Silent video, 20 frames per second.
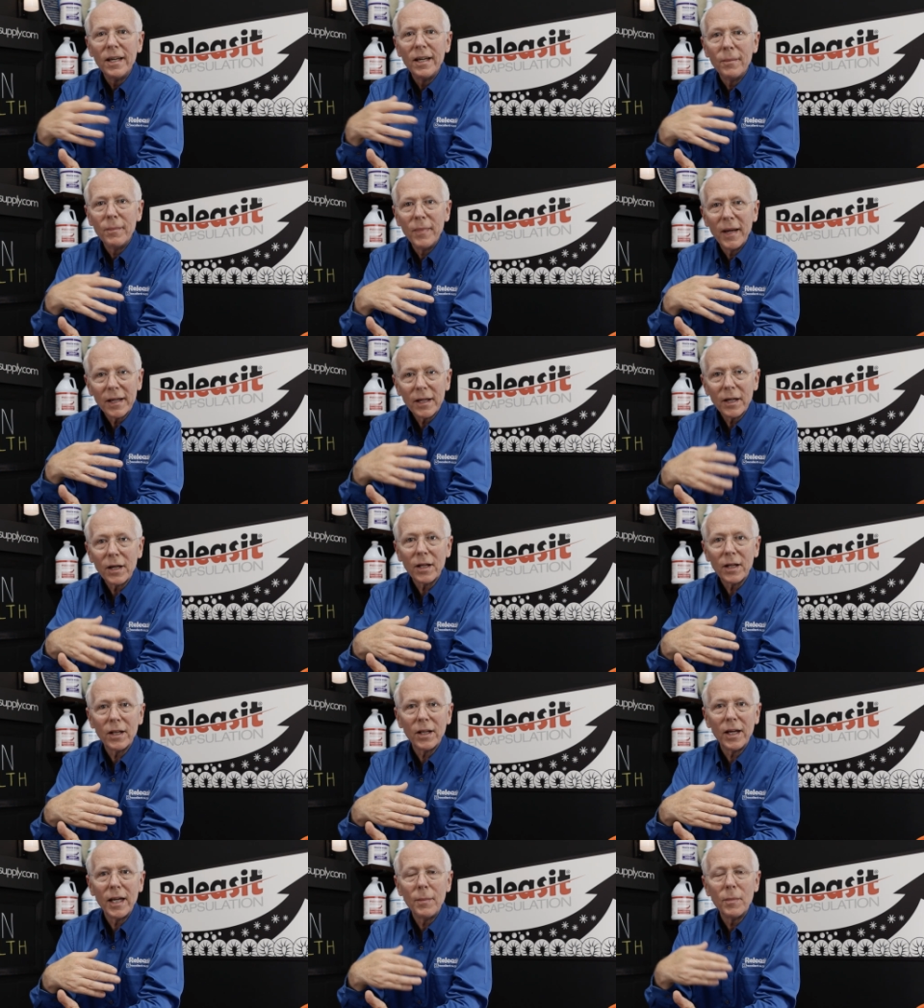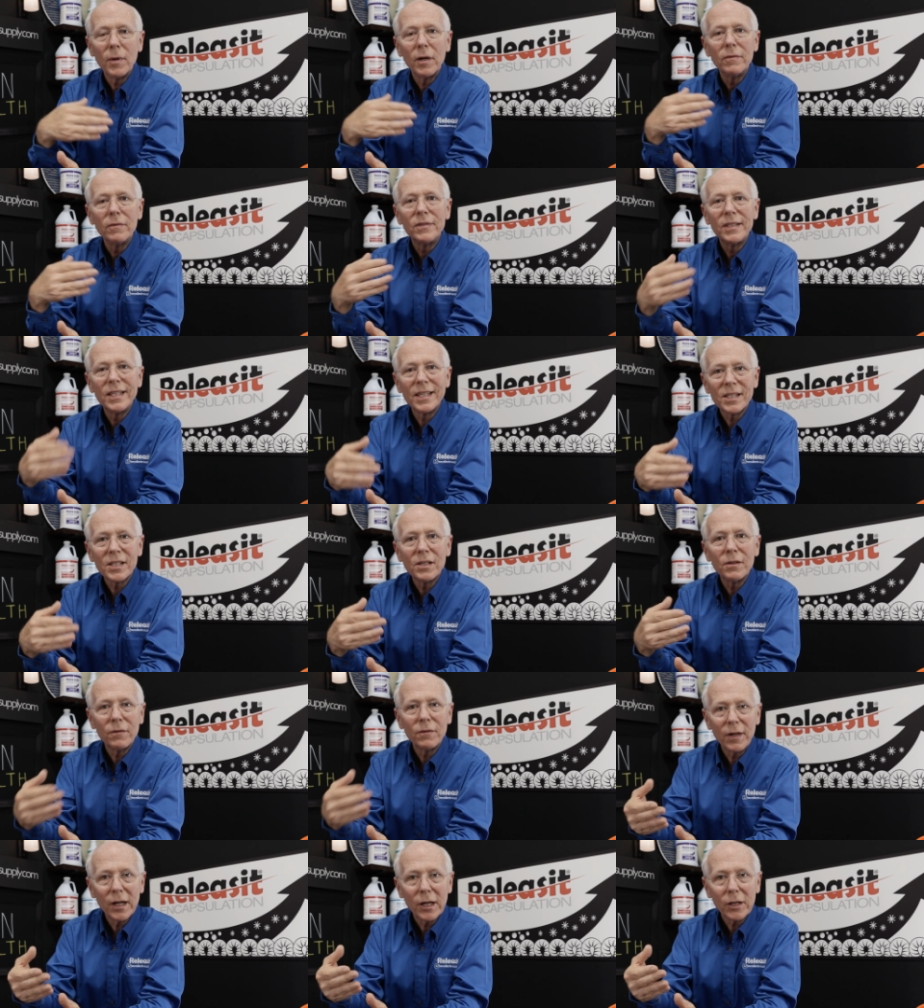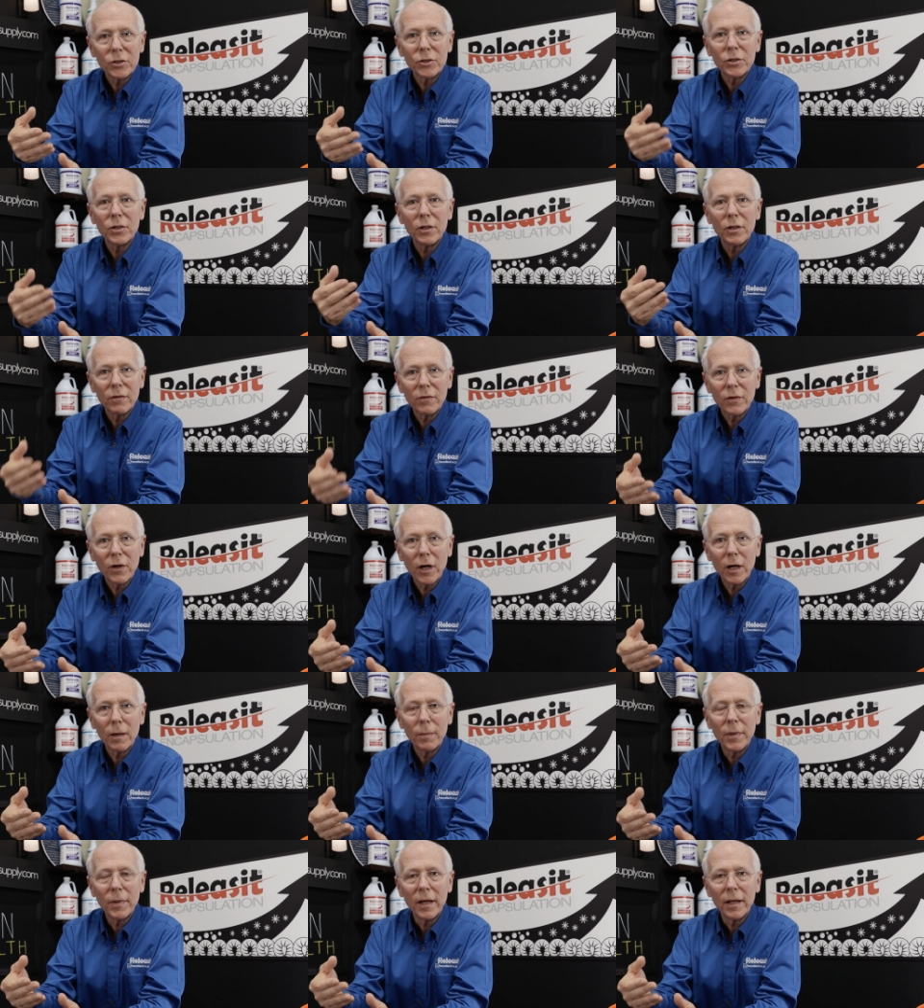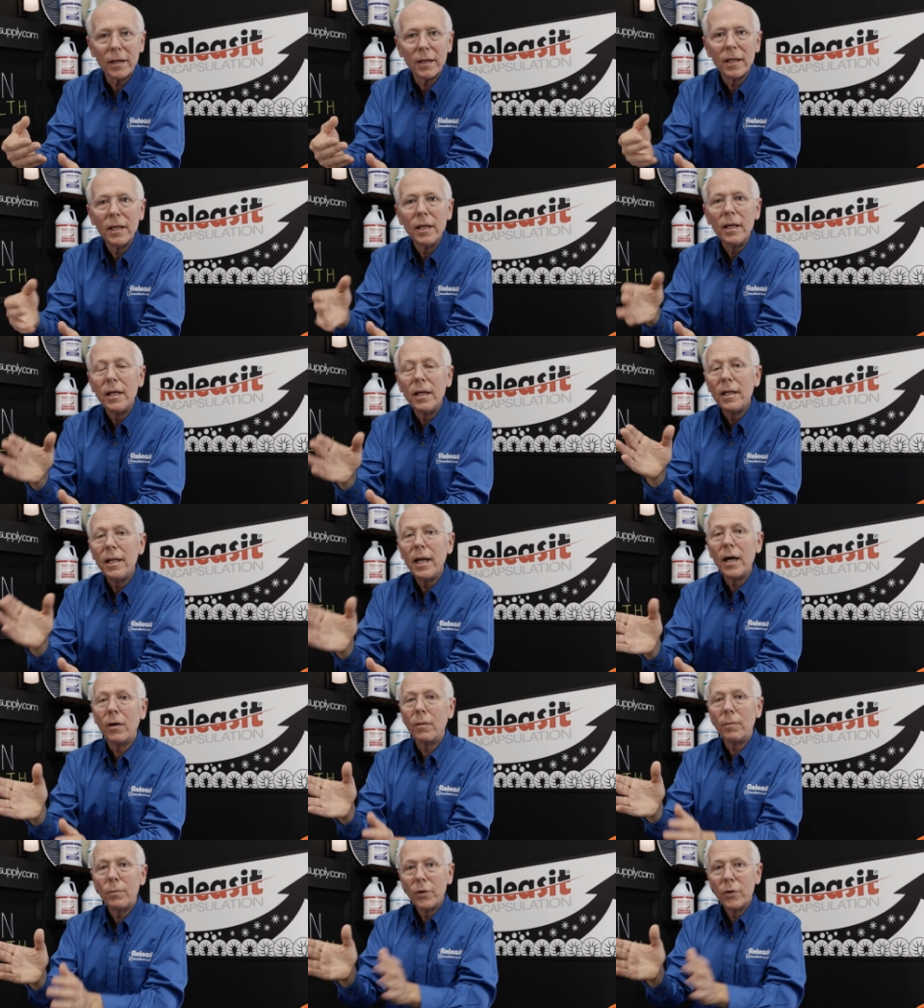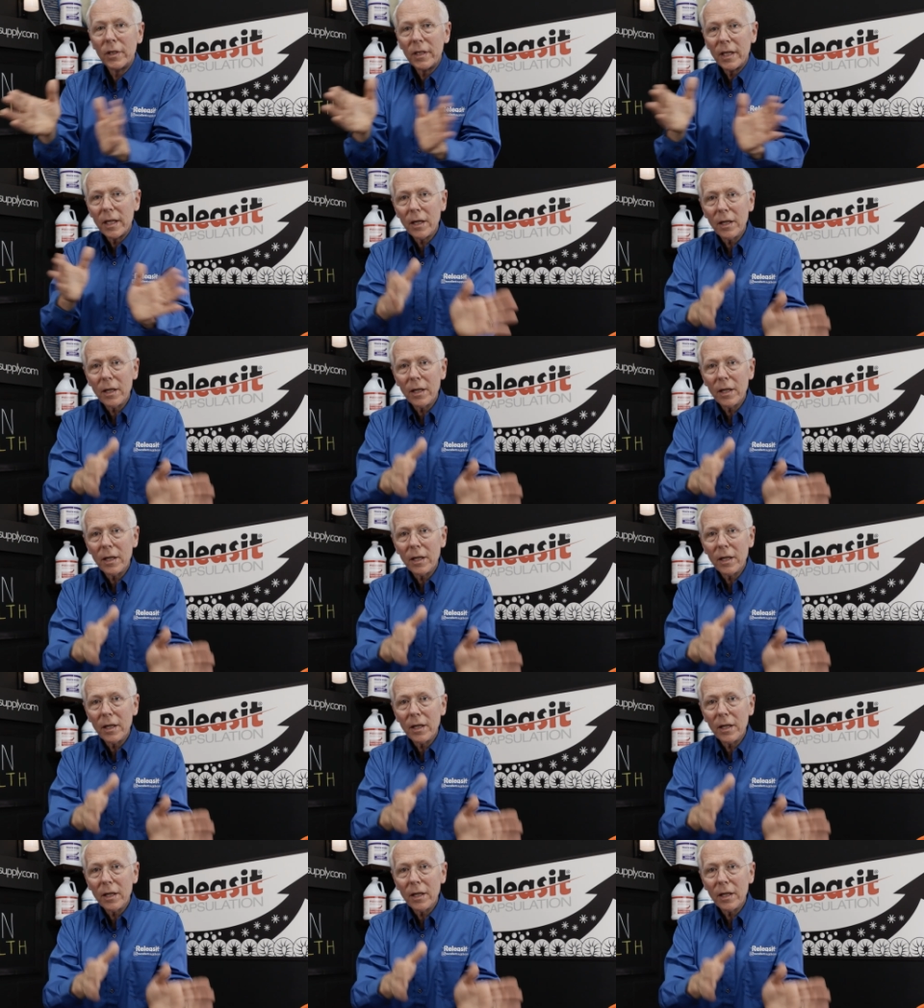make a claim of disinfection of carpet. Now, put that